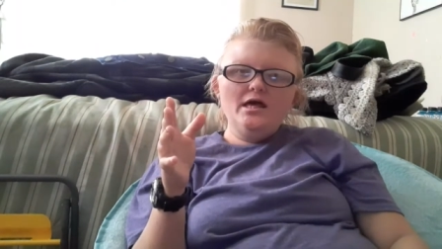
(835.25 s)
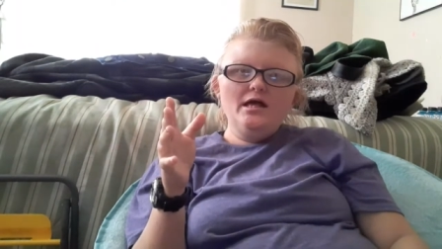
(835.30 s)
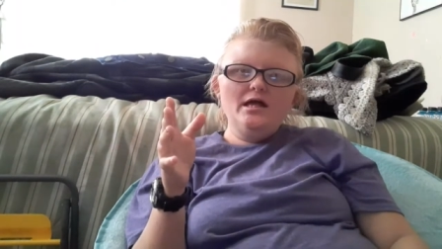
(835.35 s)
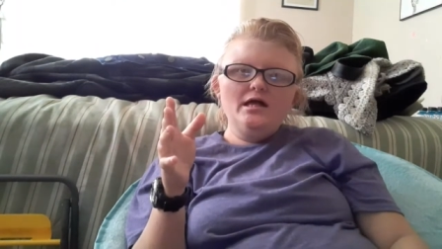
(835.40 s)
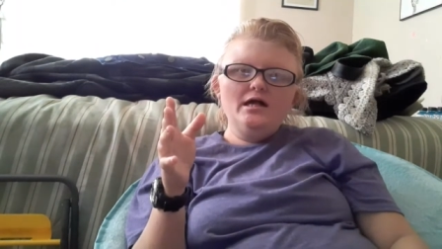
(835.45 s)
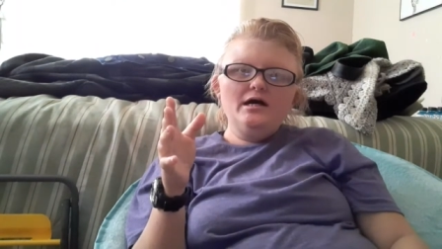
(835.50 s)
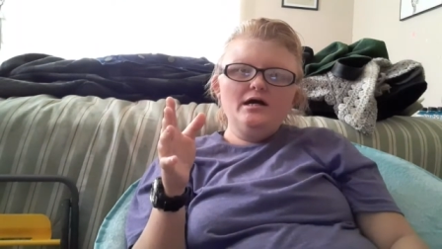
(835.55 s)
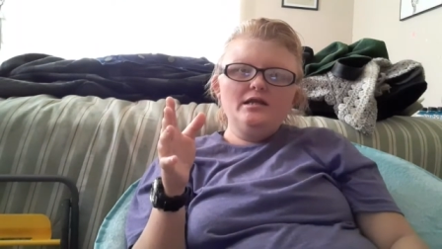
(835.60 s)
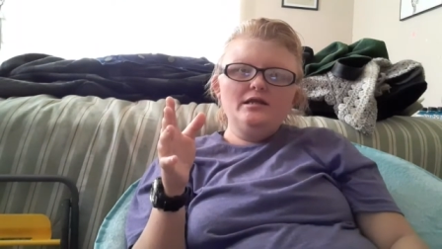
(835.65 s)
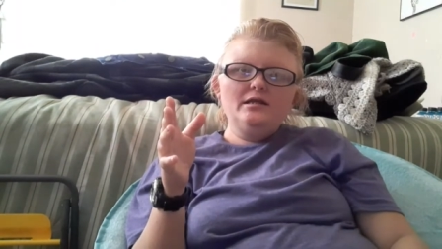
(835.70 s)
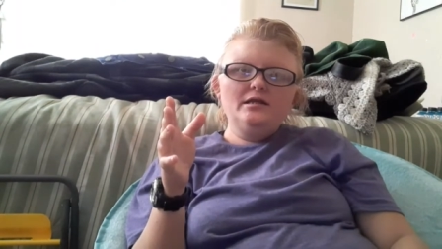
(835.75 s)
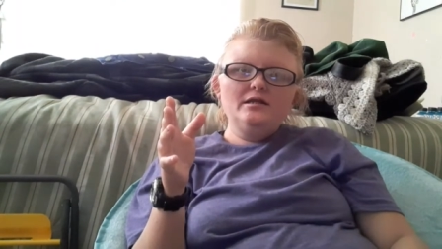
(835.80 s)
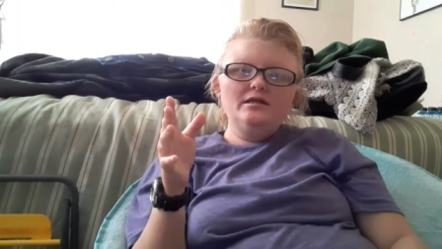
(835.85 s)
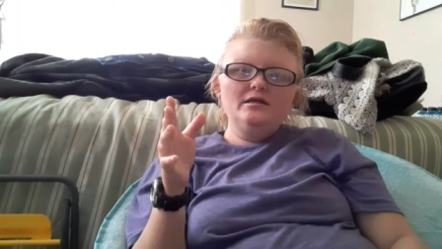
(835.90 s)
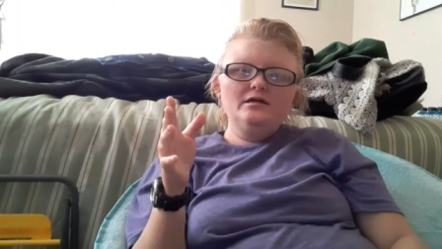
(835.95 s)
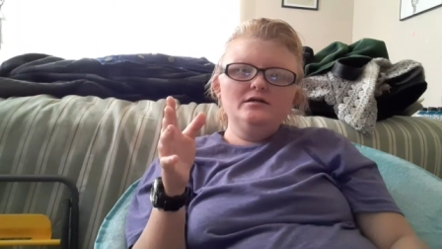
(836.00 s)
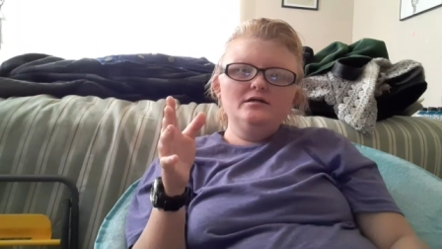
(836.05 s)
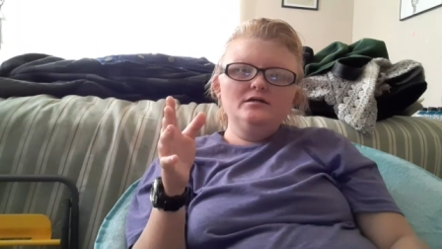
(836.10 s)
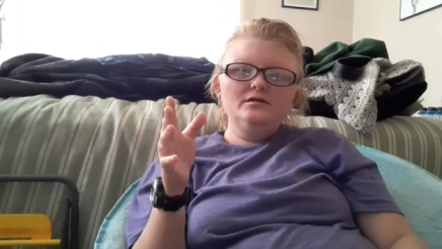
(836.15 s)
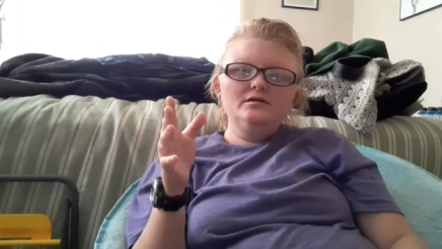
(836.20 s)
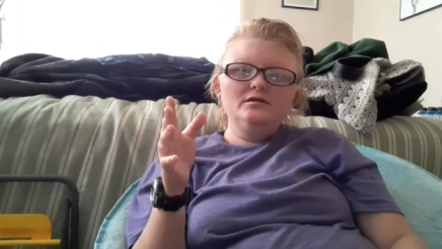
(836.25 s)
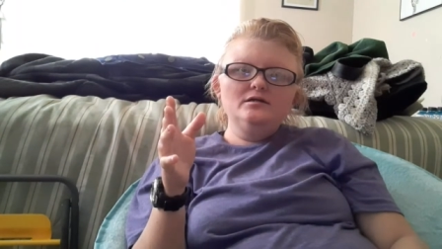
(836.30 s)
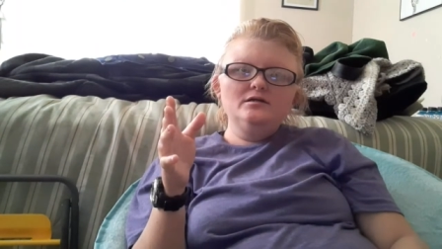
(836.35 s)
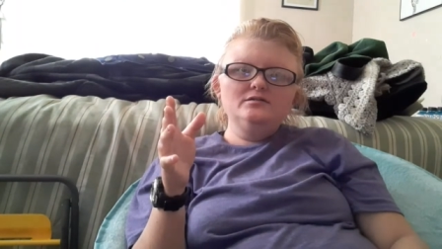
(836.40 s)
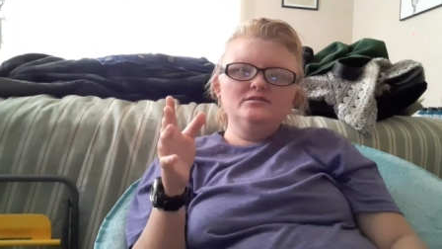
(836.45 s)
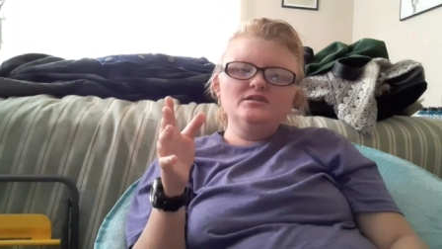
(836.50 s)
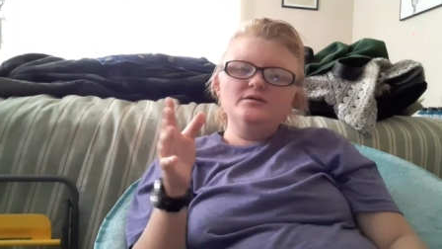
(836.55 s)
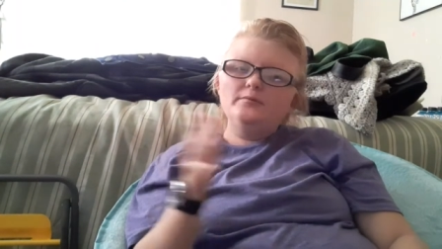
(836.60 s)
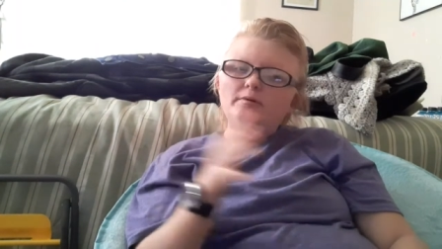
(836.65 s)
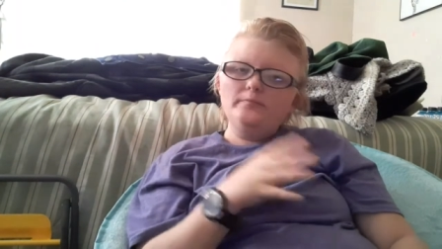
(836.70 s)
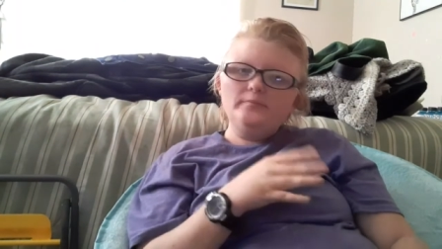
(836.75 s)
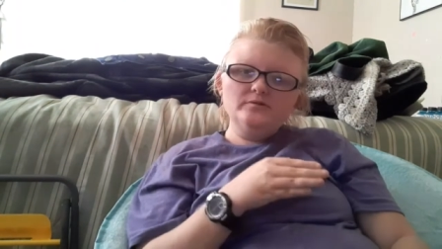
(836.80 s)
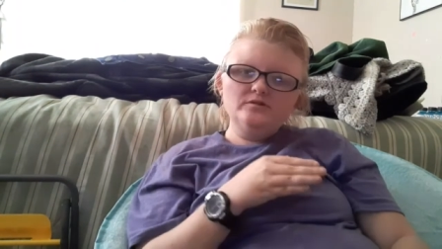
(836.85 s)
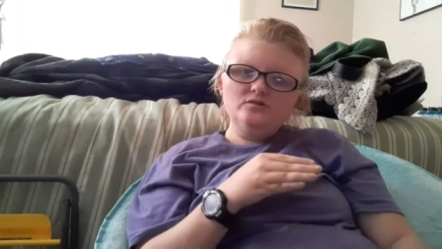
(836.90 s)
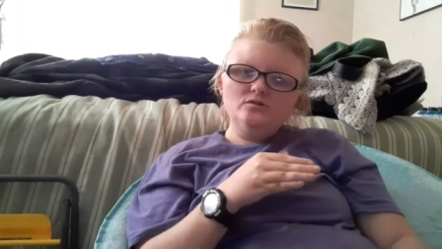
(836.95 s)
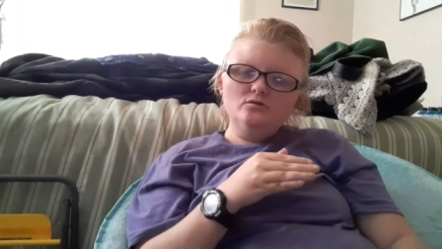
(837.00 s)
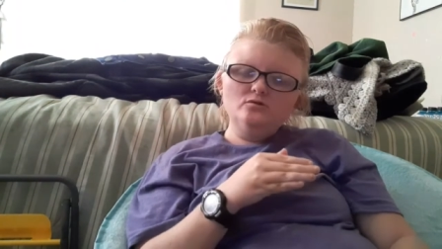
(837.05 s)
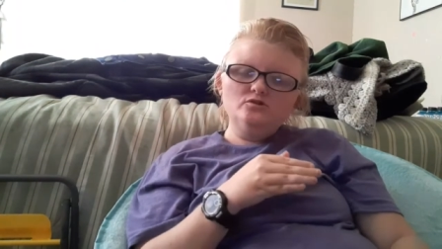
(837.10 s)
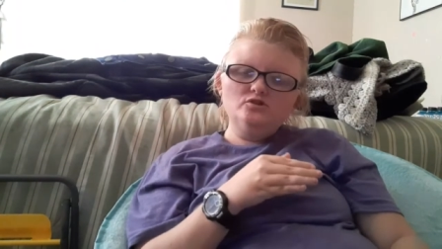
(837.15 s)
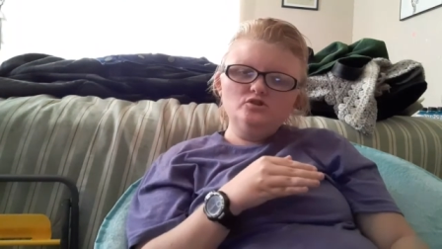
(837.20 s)
and some
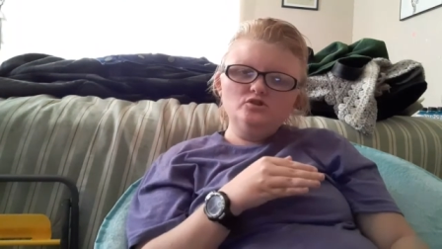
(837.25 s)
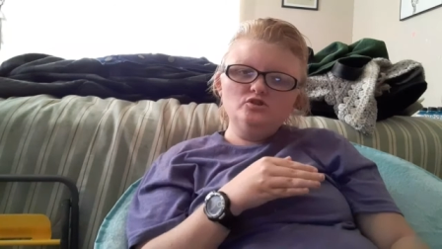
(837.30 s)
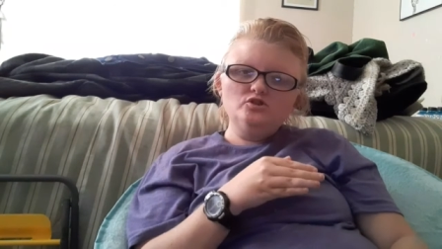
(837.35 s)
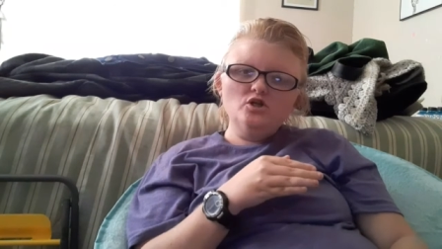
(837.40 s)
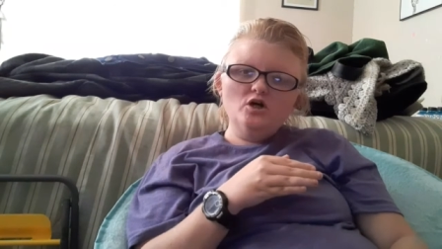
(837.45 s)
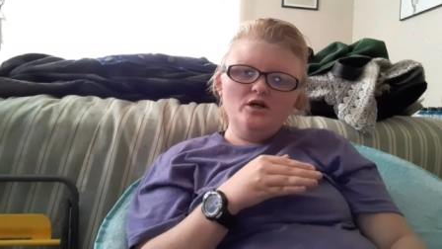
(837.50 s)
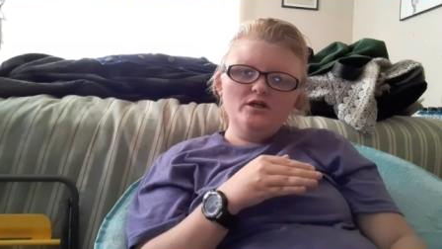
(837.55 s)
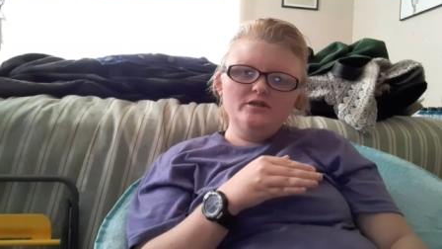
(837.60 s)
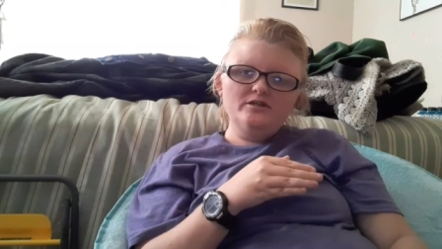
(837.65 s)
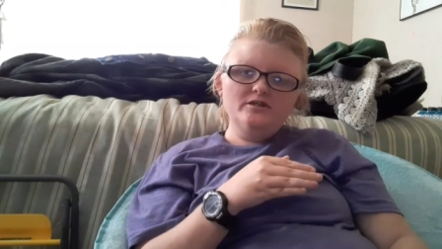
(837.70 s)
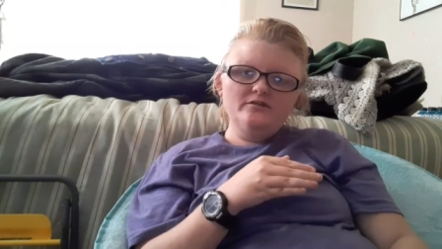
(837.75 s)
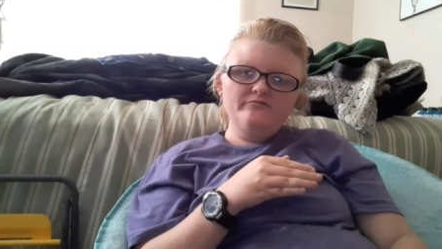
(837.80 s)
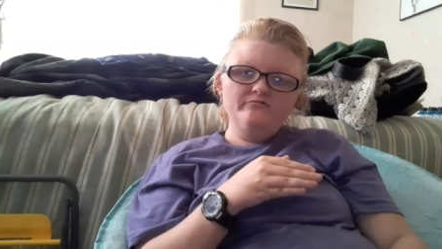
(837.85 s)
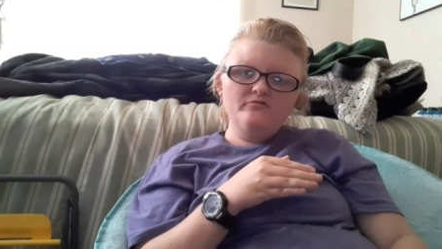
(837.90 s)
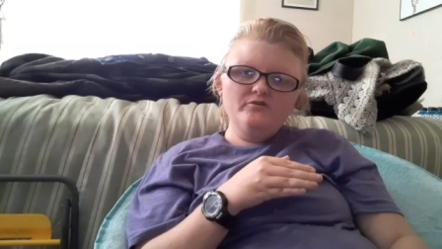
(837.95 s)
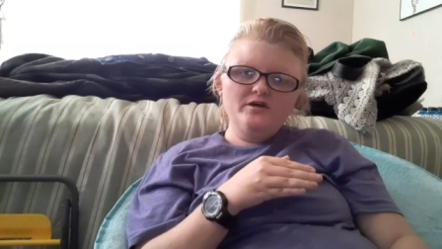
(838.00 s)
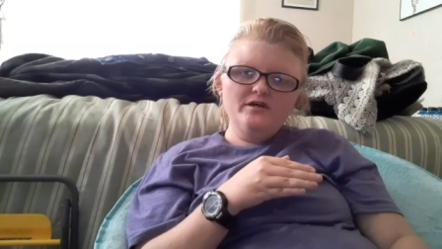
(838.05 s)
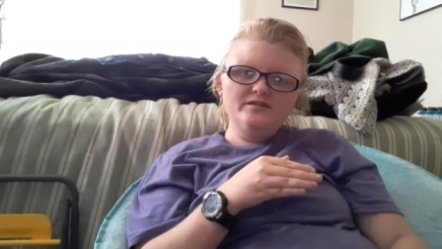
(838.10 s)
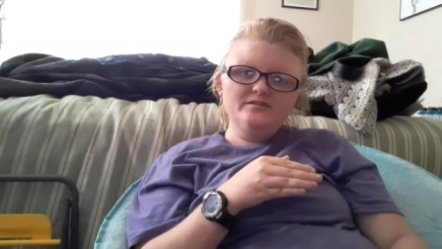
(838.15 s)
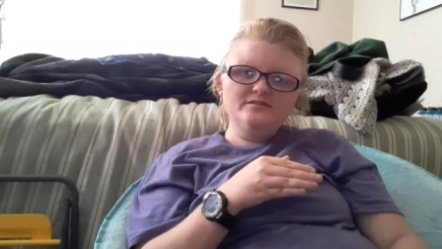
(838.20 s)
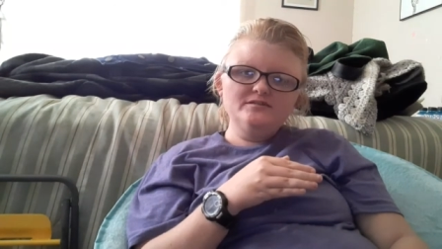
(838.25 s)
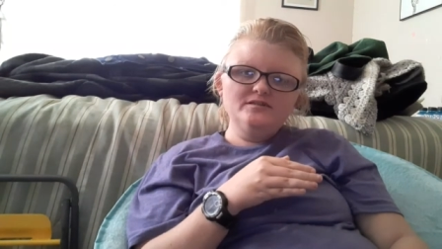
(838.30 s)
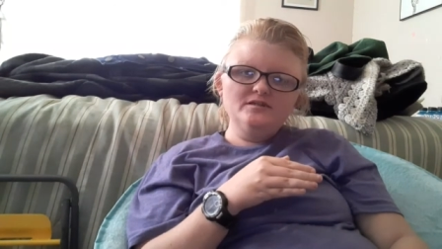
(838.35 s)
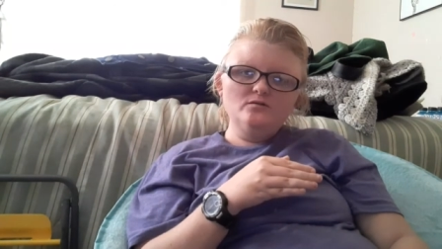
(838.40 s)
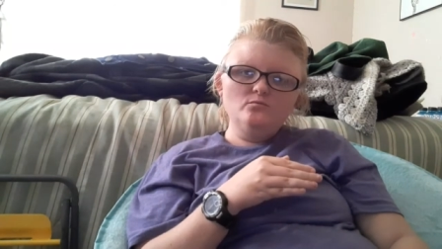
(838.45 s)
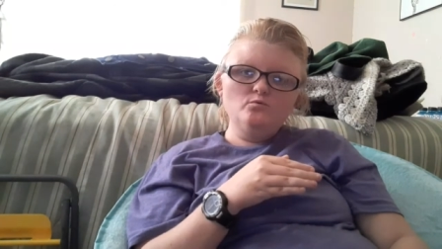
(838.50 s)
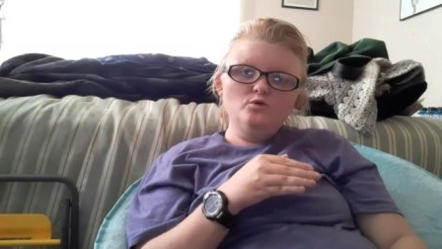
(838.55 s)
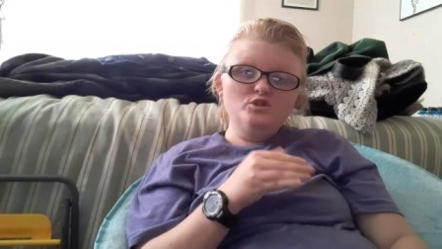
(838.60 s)
episodes Jonathan Frakes did,